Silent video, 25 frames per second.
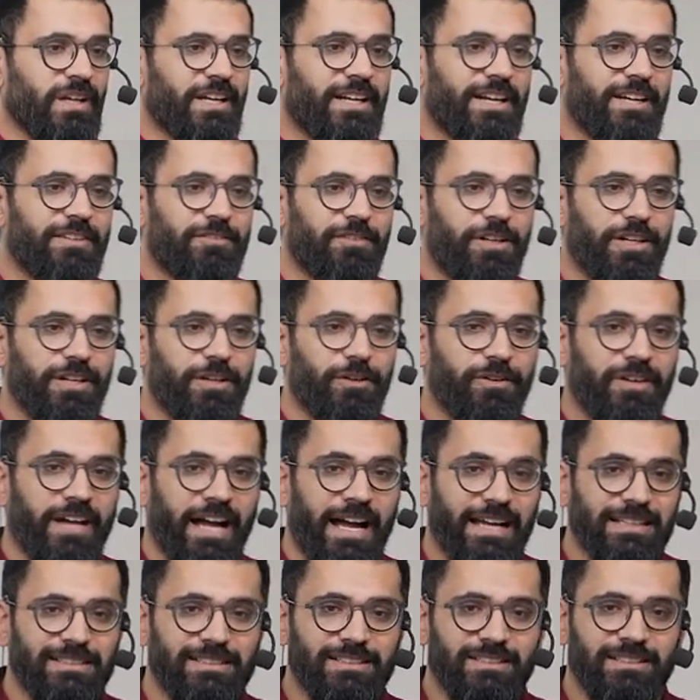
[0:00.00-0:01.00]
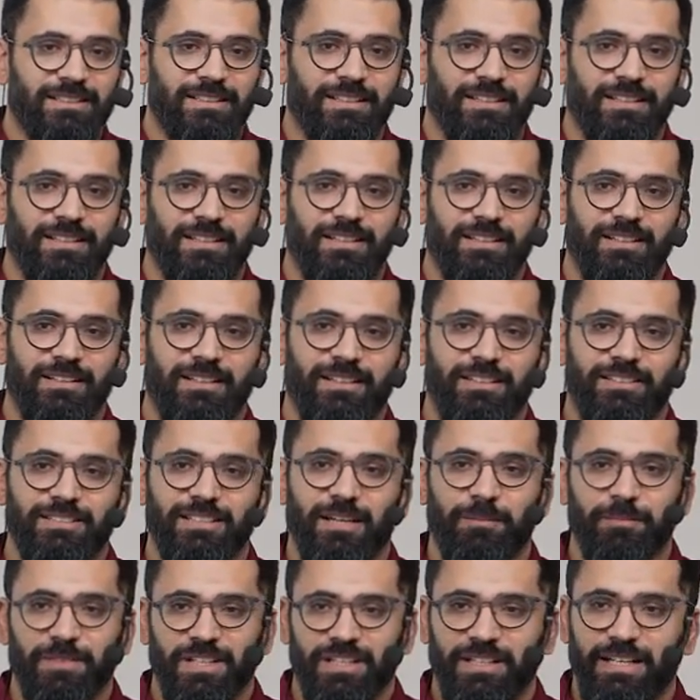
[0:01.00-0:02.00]
Convert to cash.
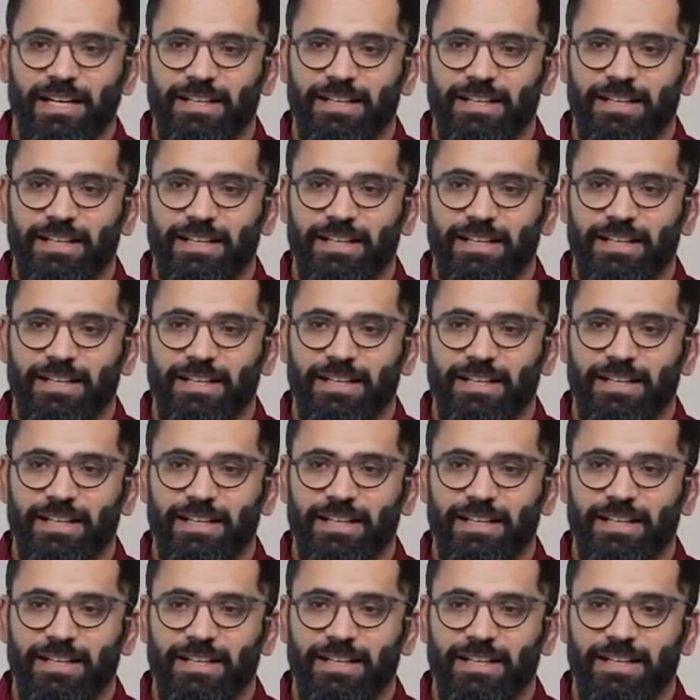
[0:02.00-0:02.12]
Something